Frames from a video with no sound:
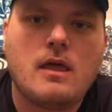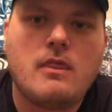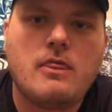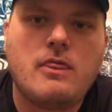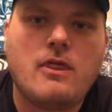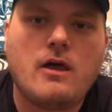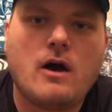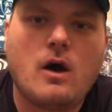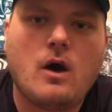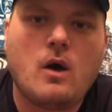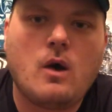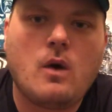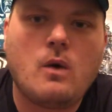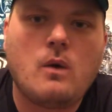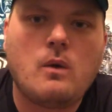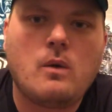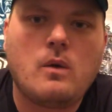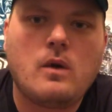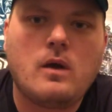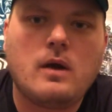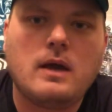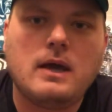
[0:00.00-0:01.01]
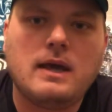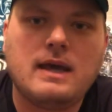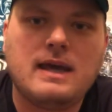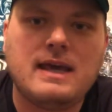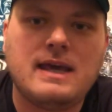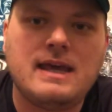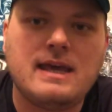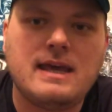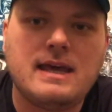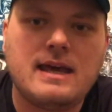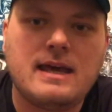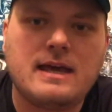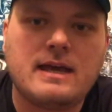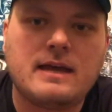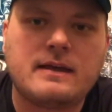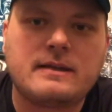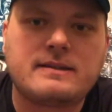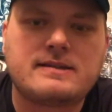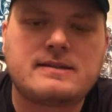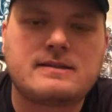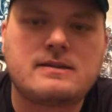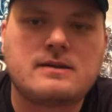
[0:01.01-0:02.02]
though he
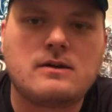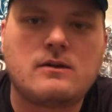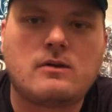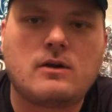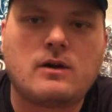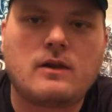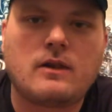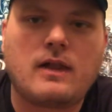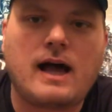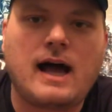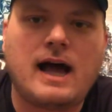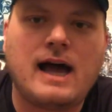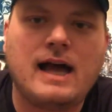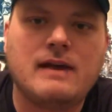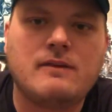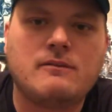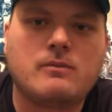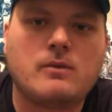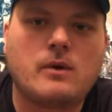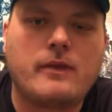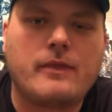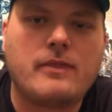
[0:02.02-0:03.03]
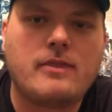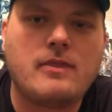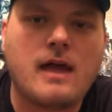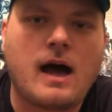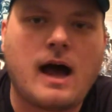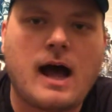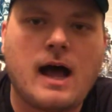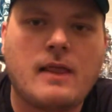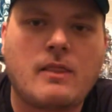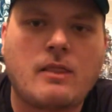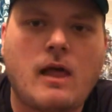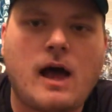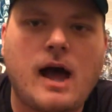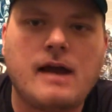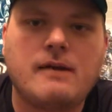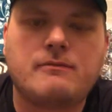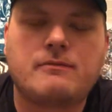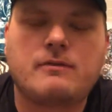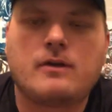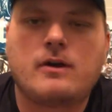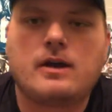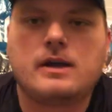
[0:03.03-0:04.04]
is still alive with
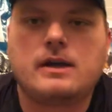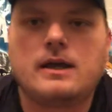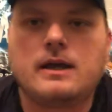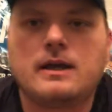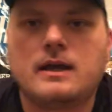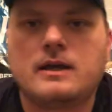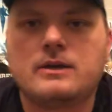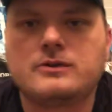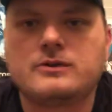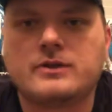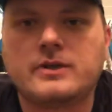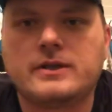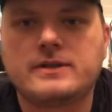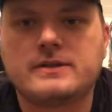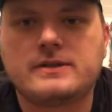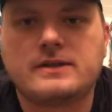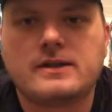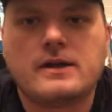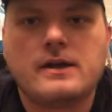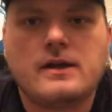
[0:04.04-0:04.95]
non-life-threatening injuries,